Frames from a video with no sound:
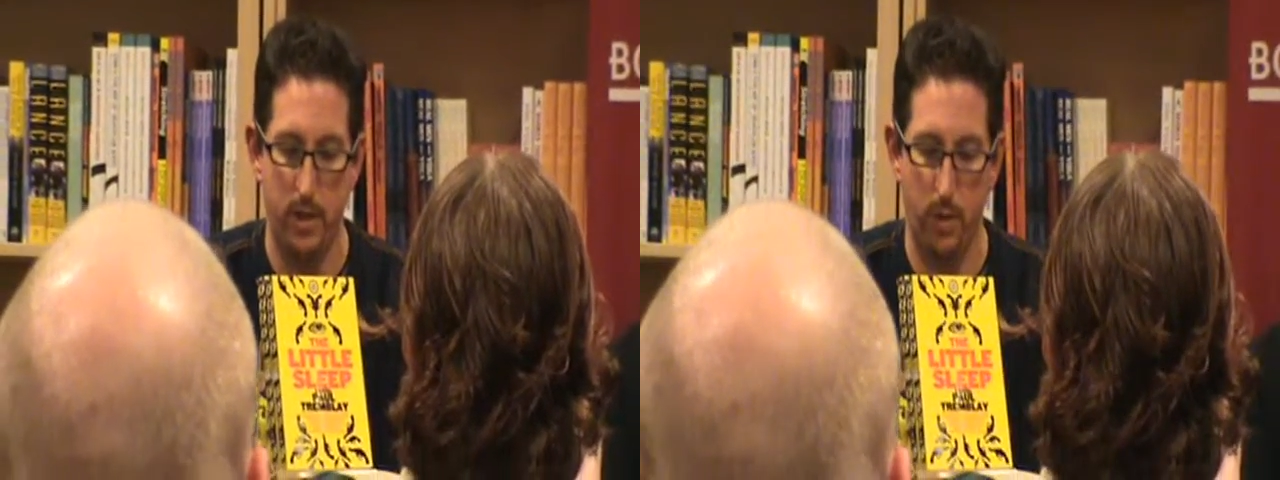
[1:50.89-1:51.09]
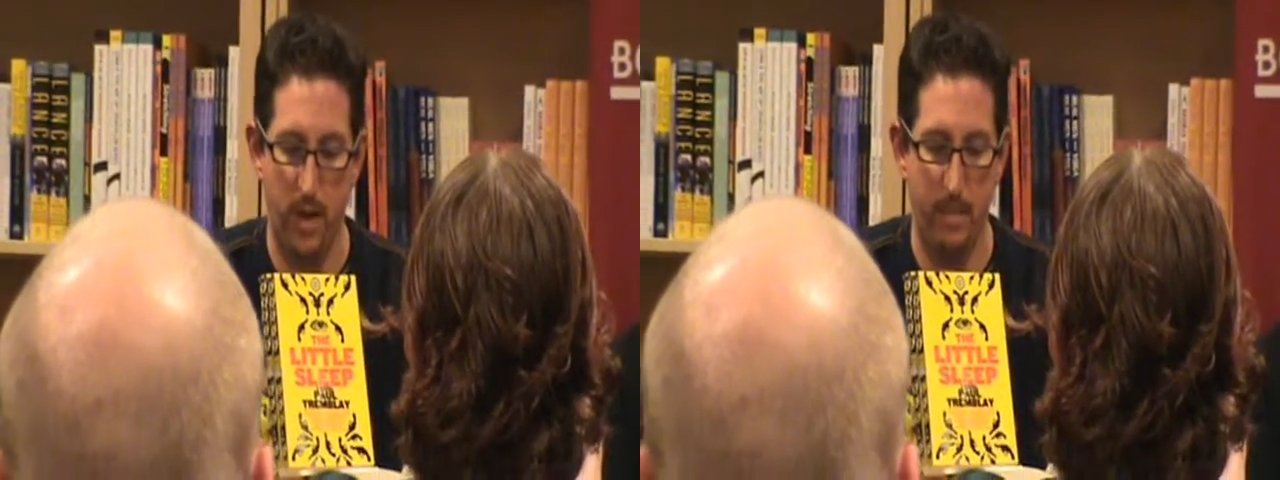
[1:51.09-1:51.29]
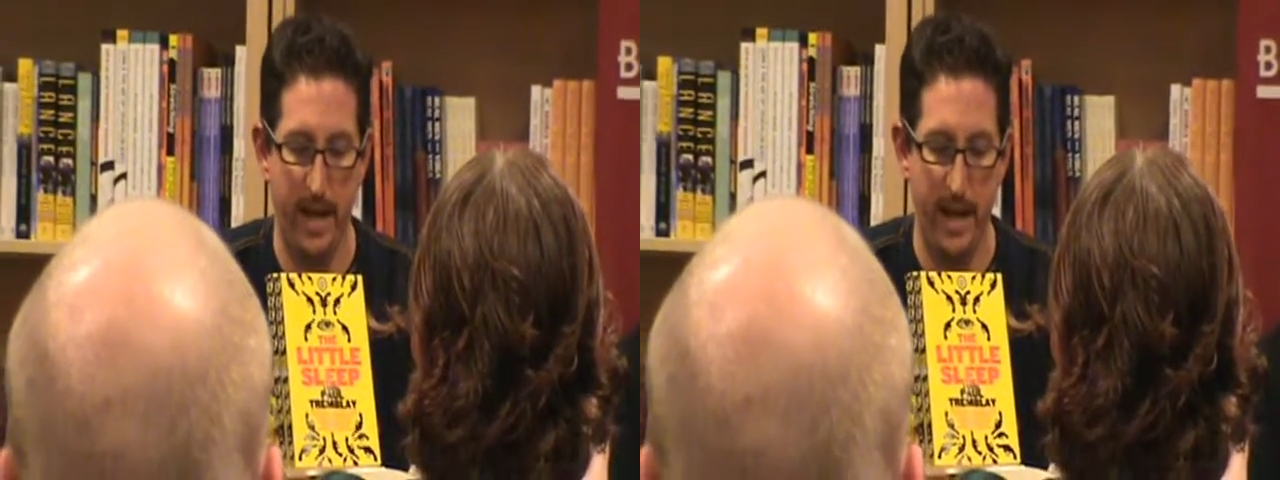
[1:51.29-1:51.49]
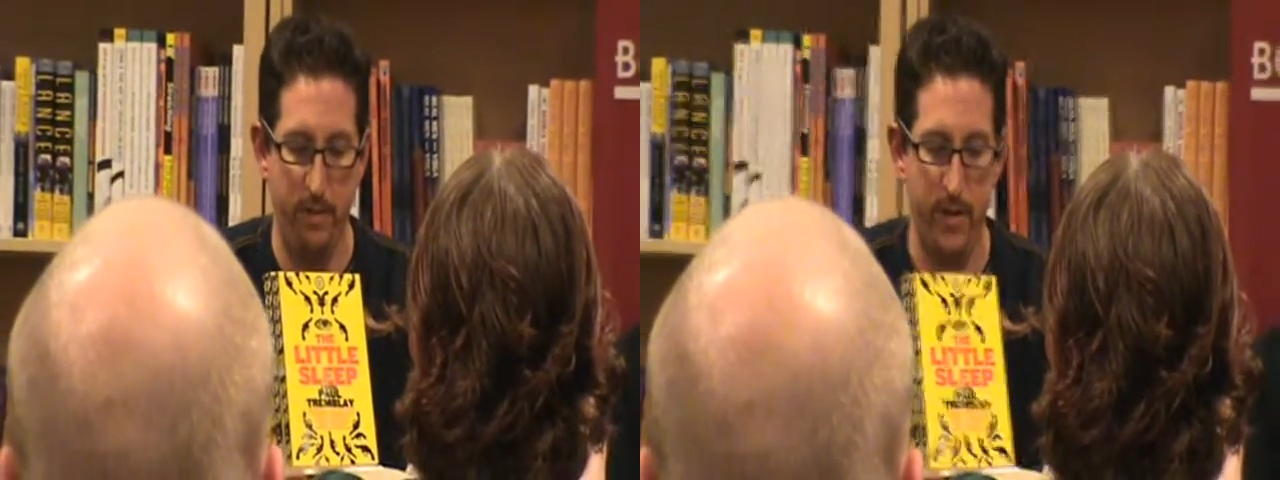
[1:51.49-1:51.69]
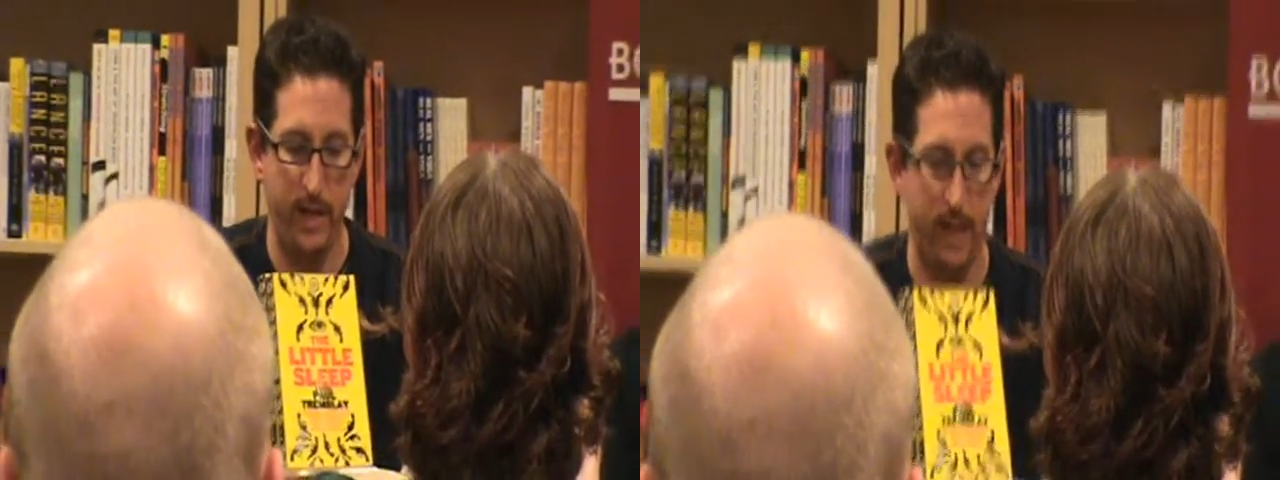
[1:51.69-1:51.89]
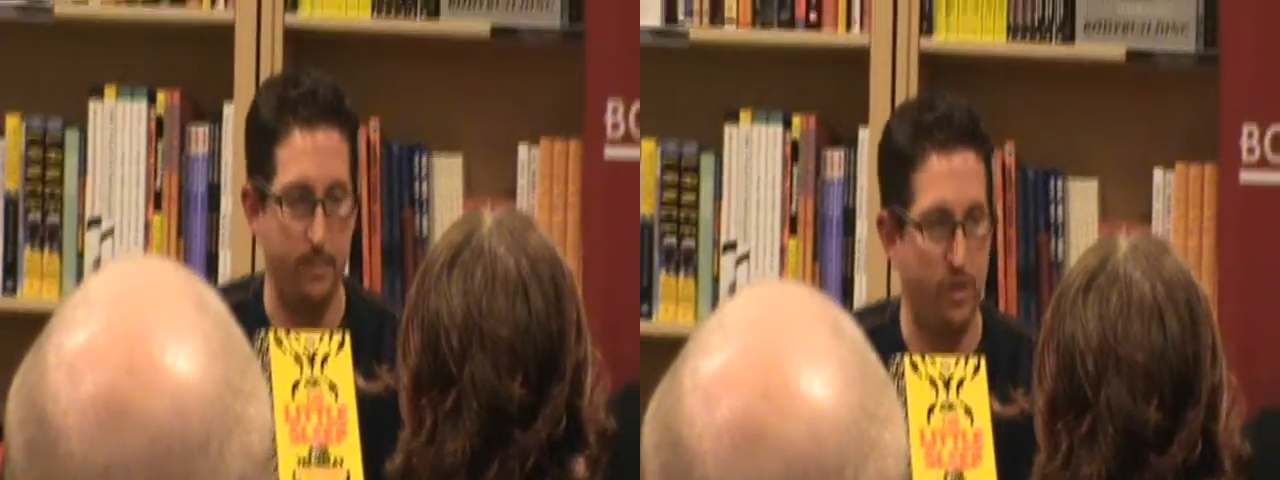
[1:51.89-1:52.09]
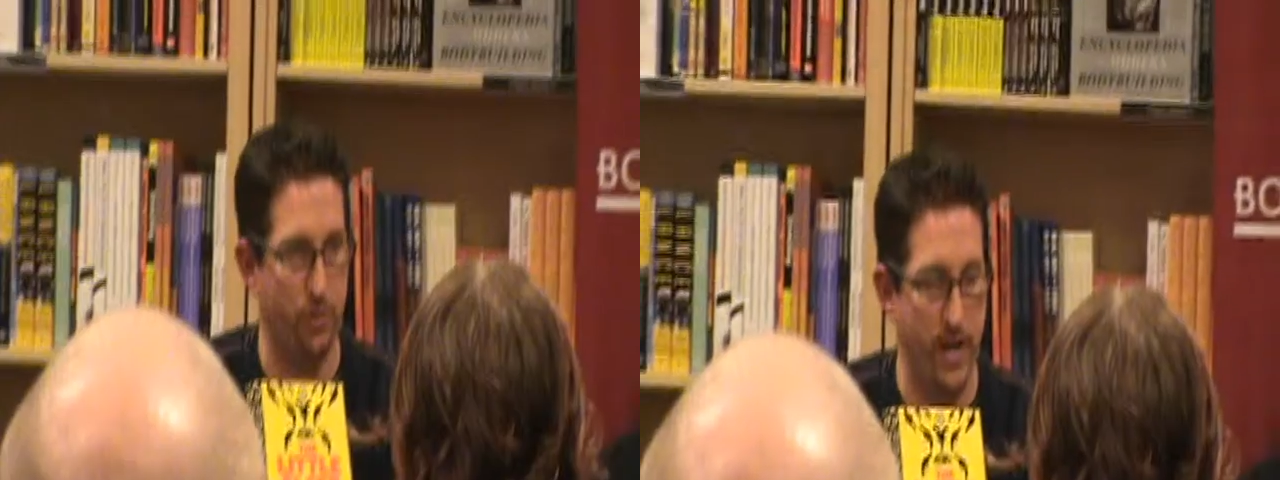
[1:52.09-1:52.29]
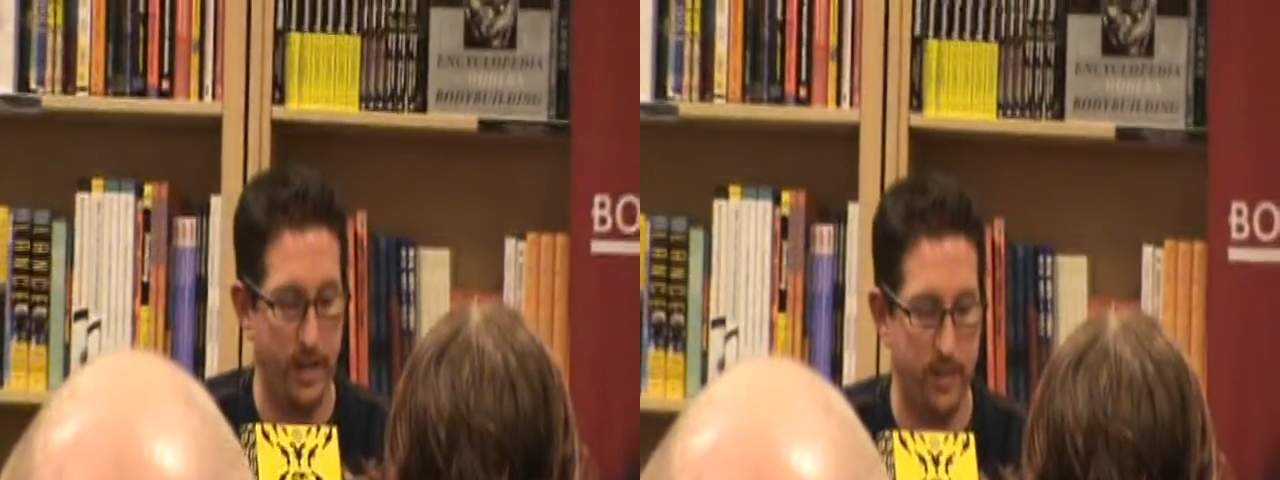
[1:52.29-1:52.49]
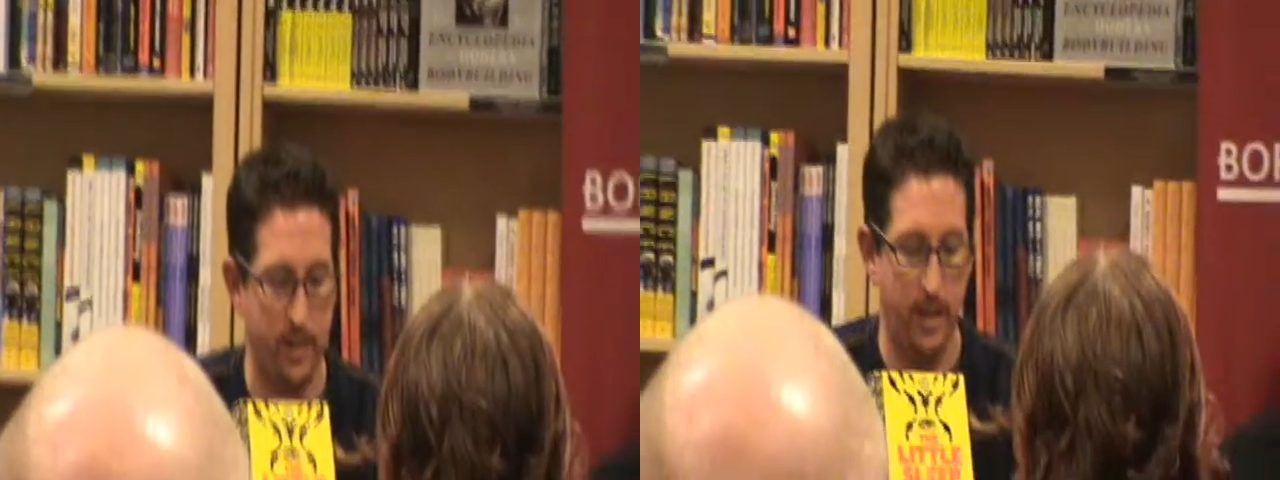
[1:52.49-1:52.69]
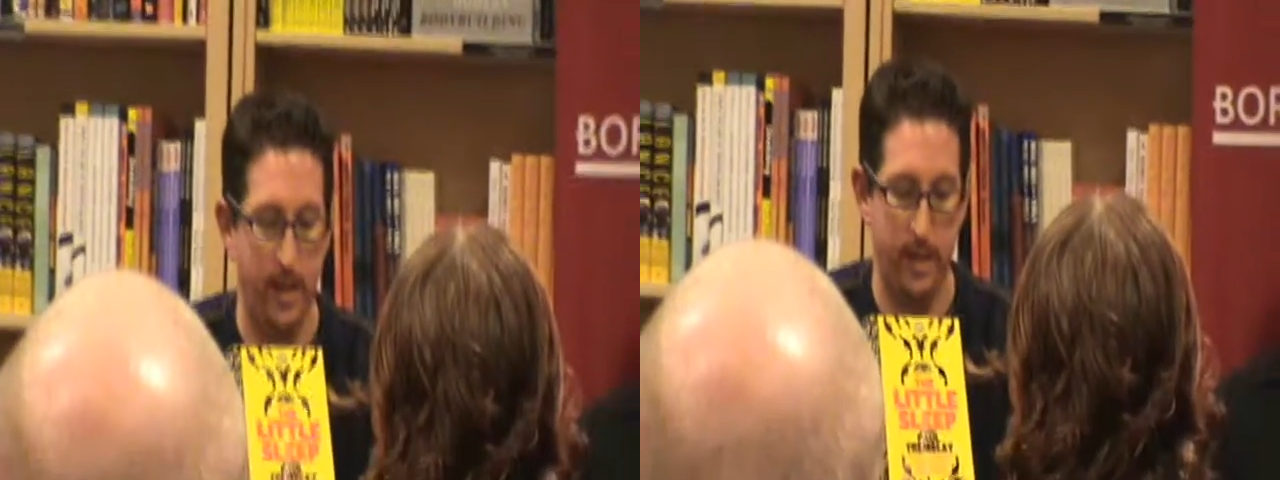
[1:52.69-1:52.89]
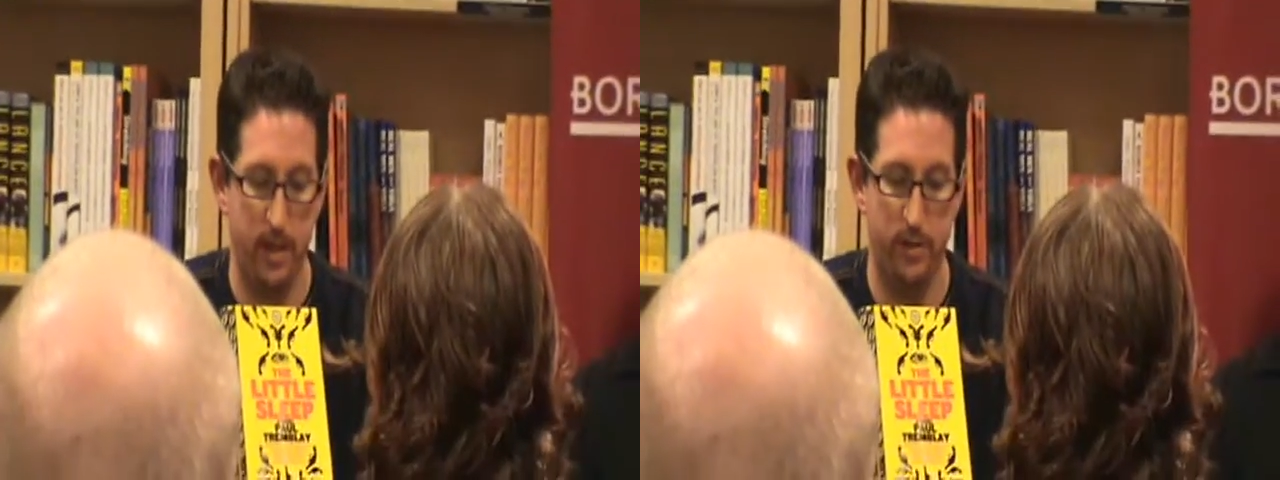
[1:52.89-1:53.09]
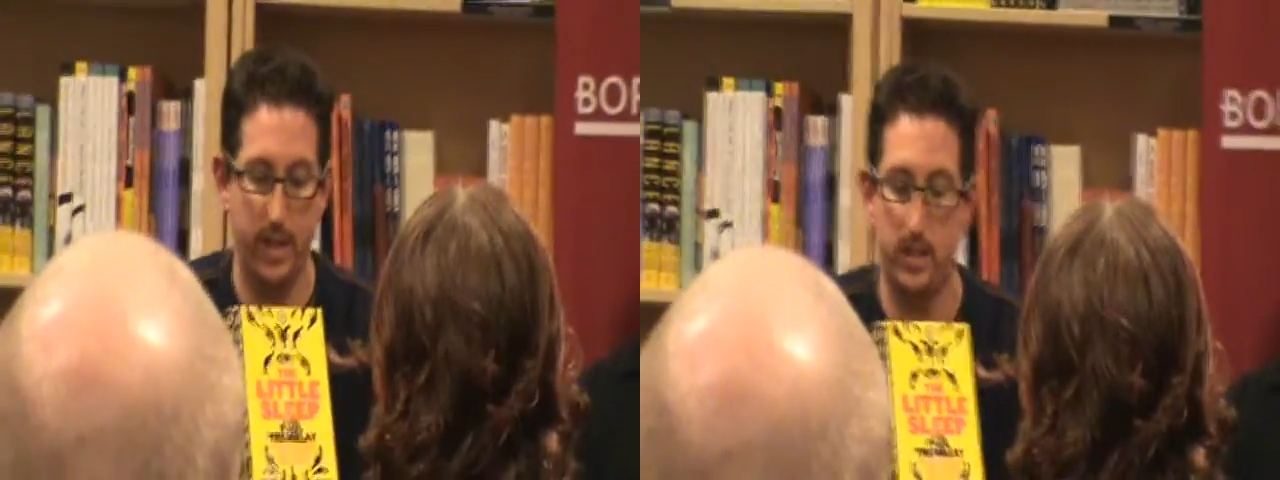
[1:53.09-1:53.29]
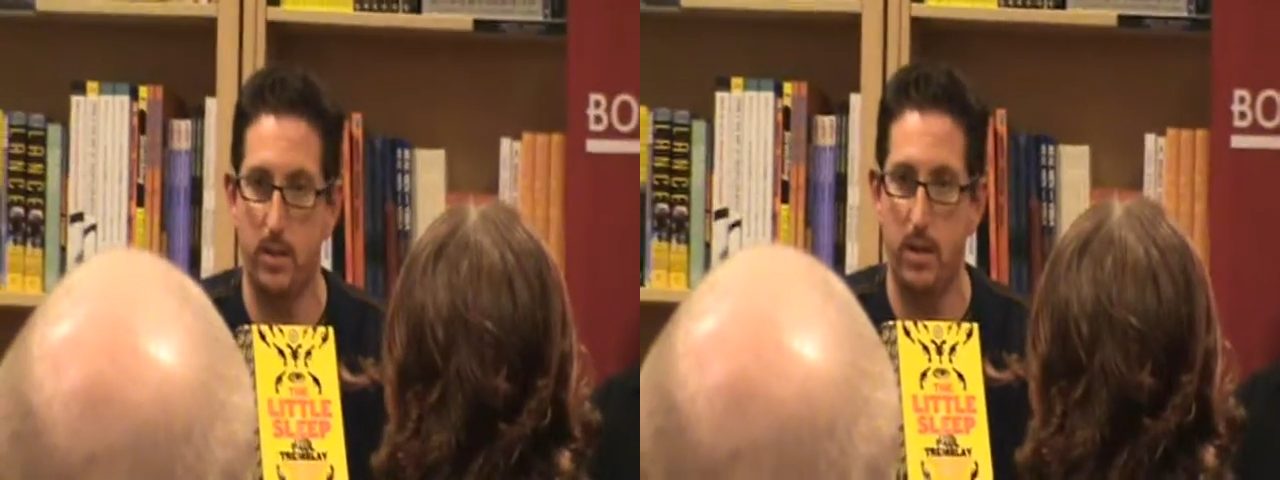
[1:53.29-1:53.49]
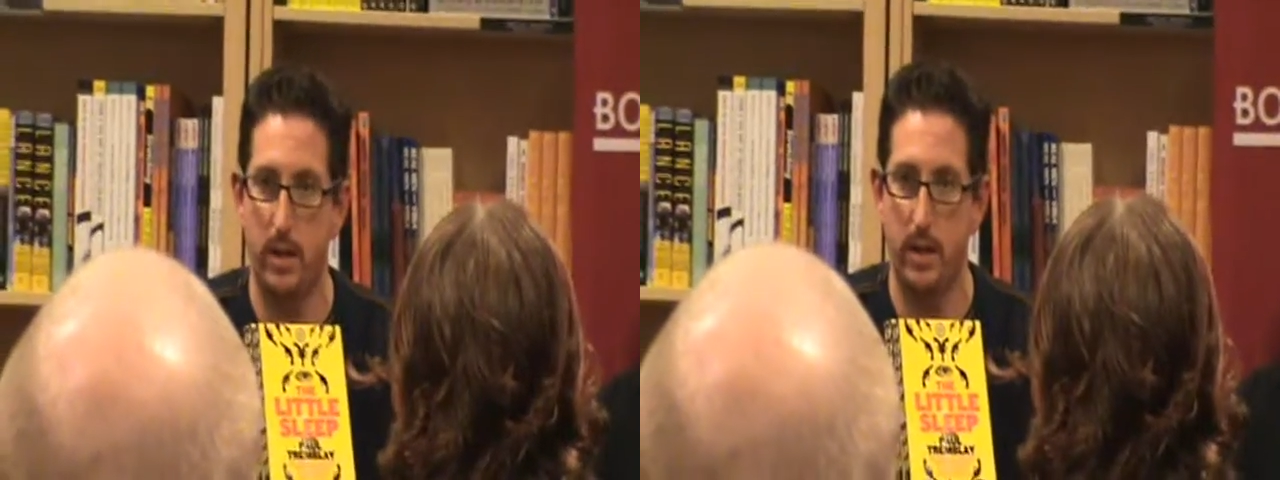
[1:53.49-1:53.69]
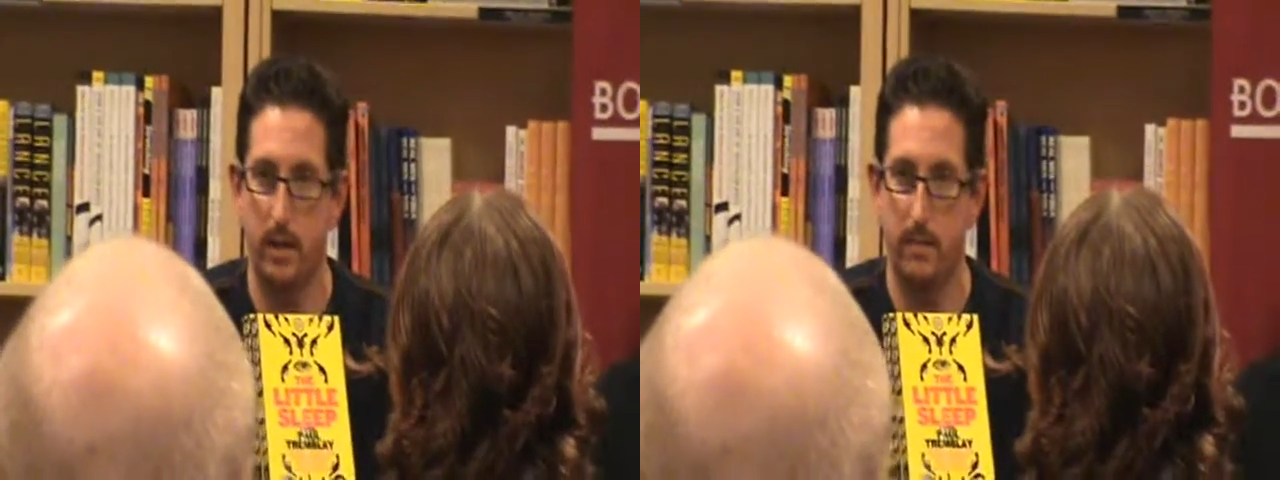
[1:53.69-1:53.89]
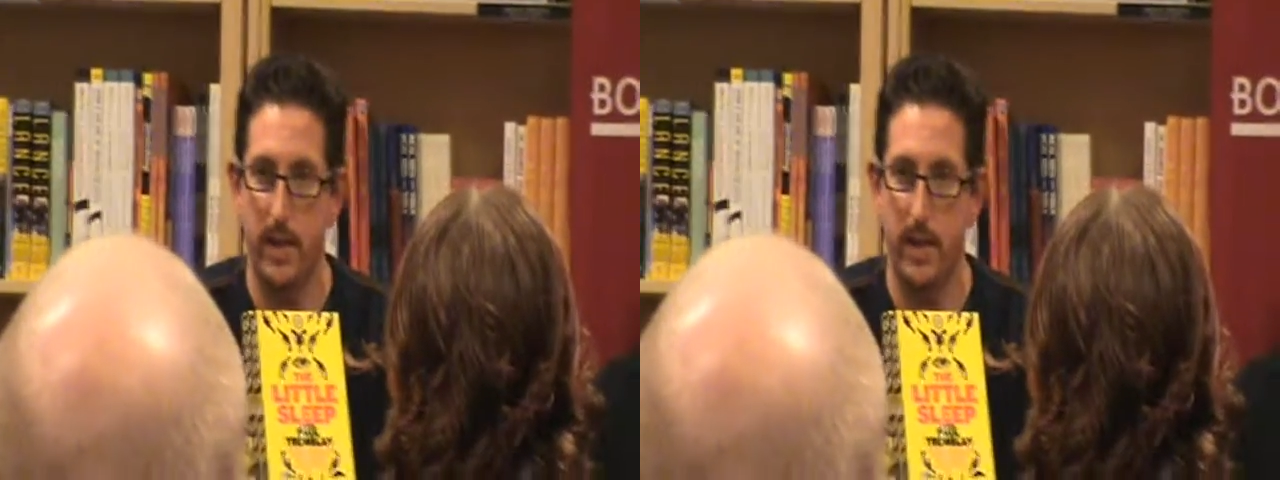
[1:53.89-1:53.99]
So while my everyday time shrinks, it also gets longer.